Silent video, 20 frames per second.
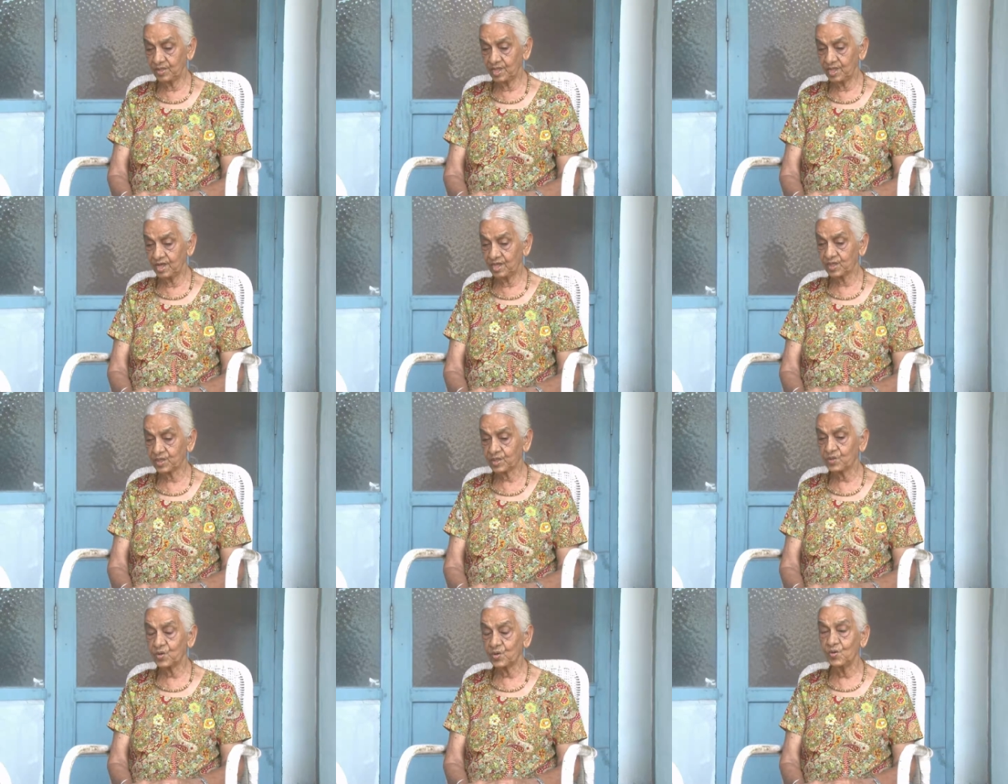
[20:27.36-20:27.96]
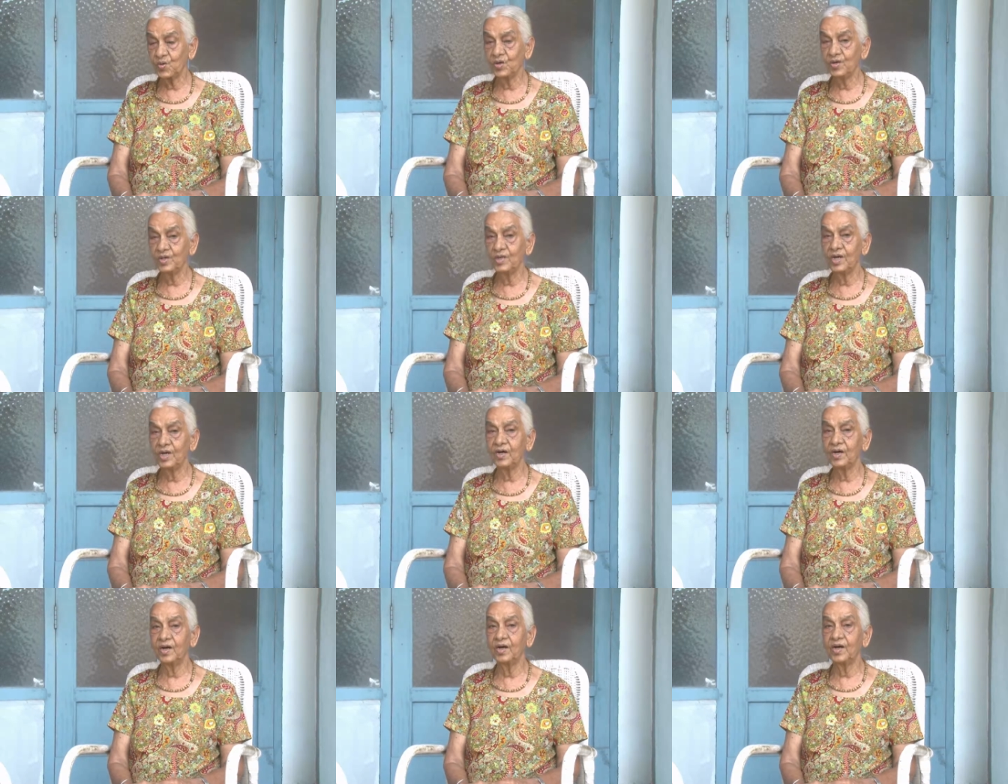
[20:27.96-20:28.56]
a school
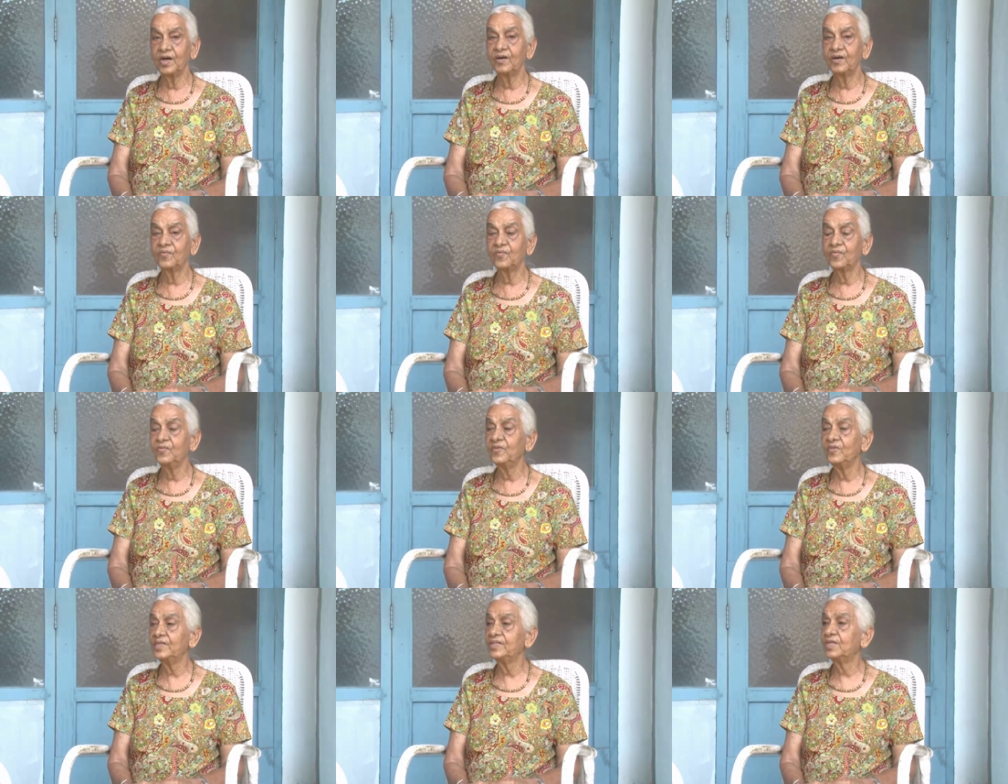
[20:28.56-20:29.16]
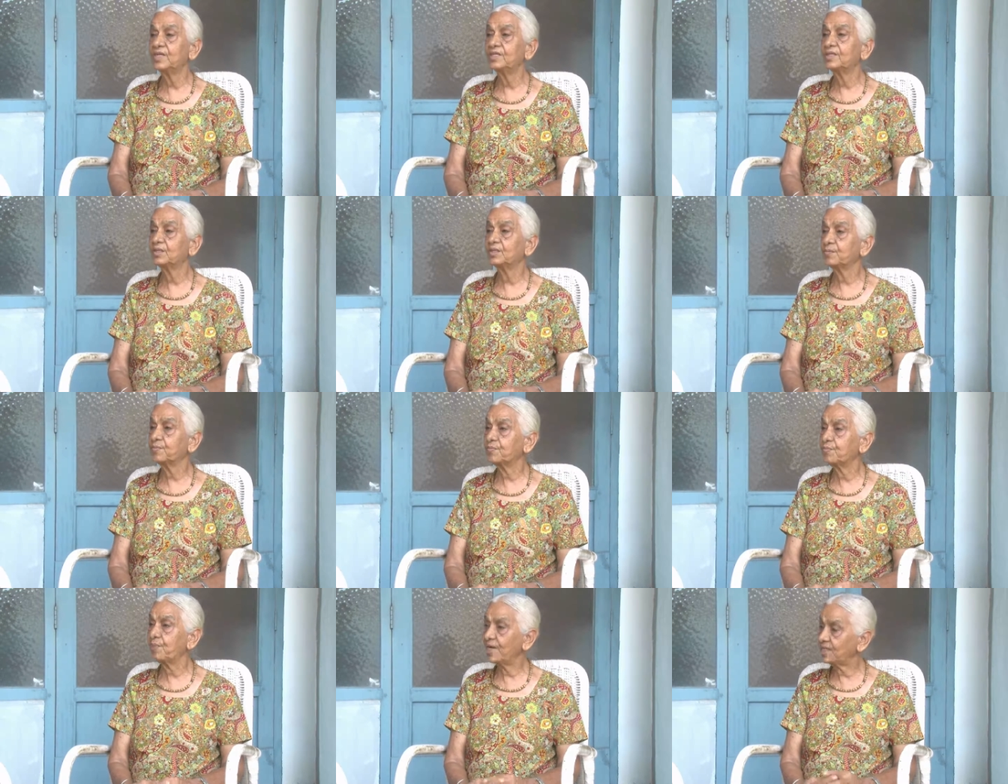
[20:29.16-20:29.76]
which
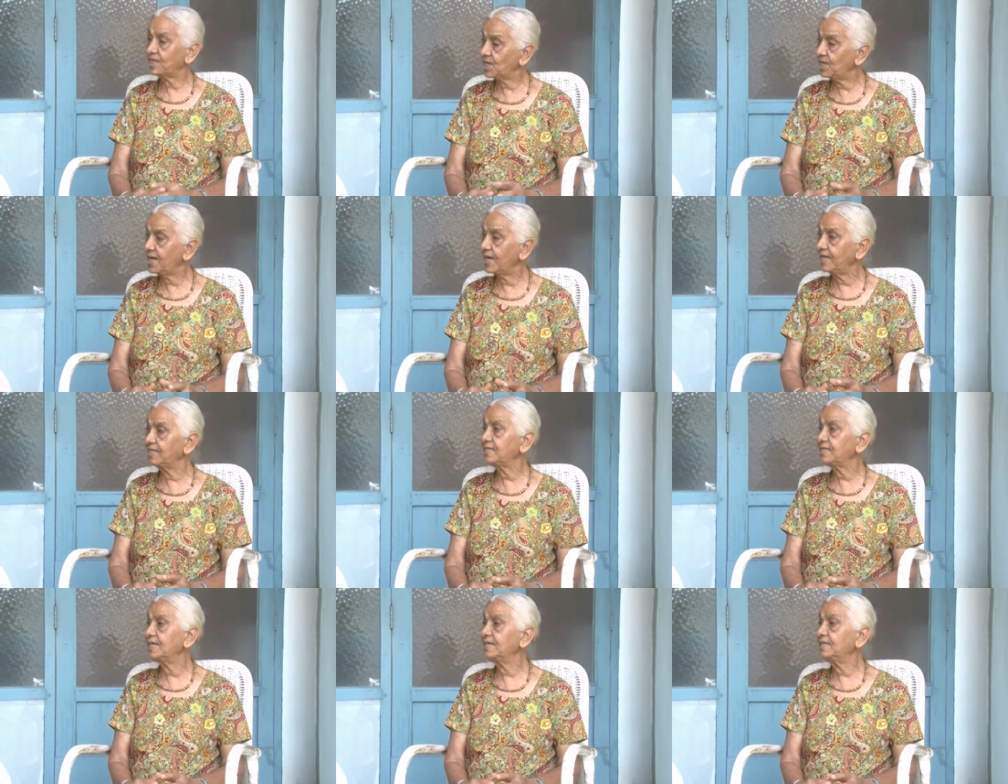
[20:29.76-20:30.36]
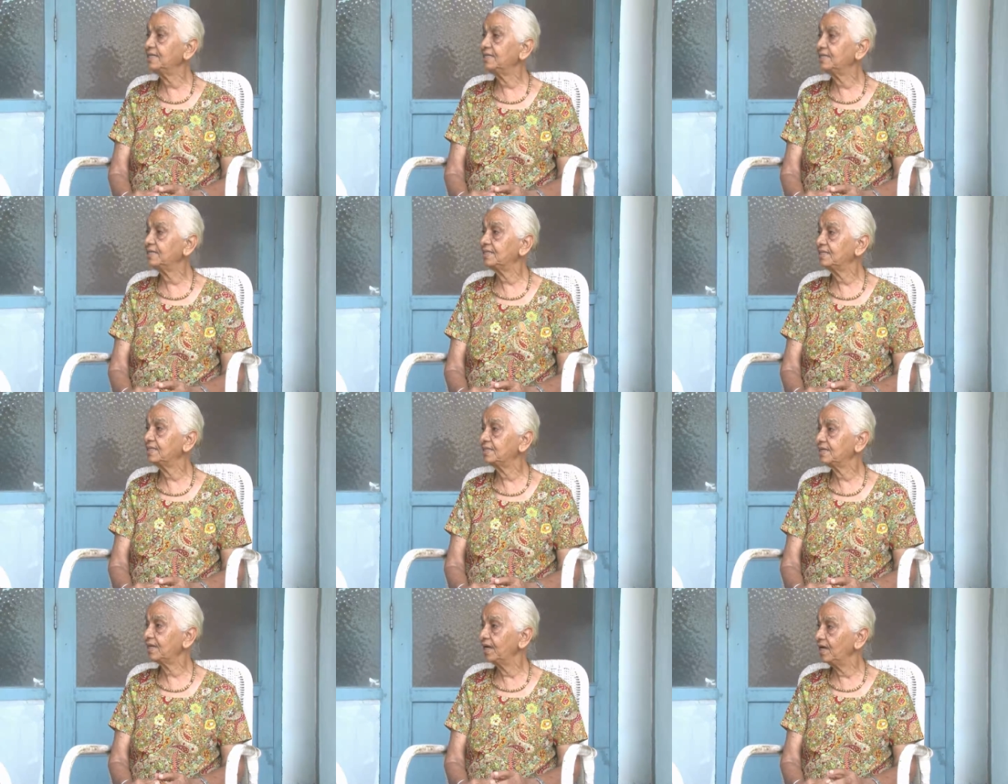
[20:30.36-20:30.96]
specializes
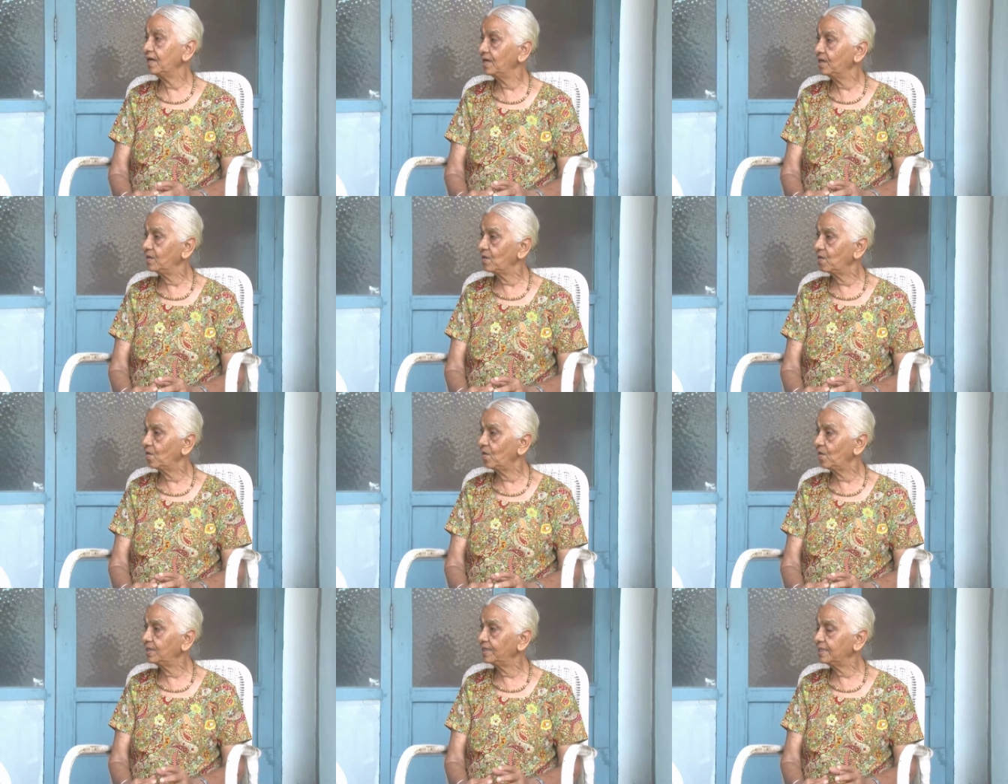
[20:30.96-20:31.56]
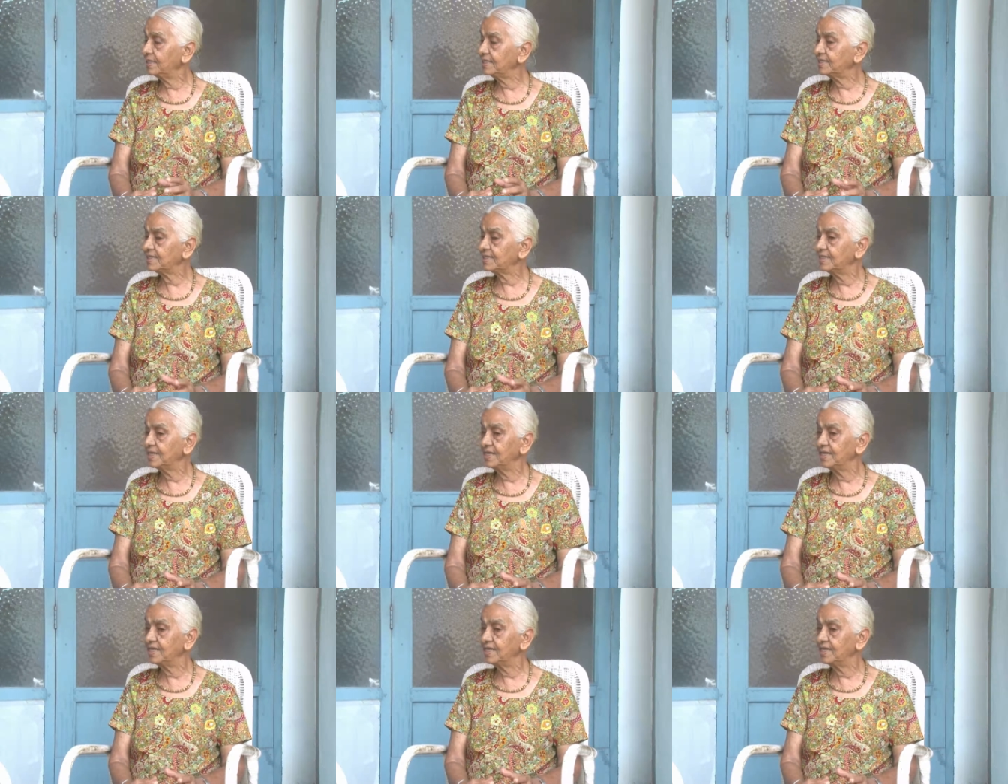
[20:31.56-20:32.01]
in all these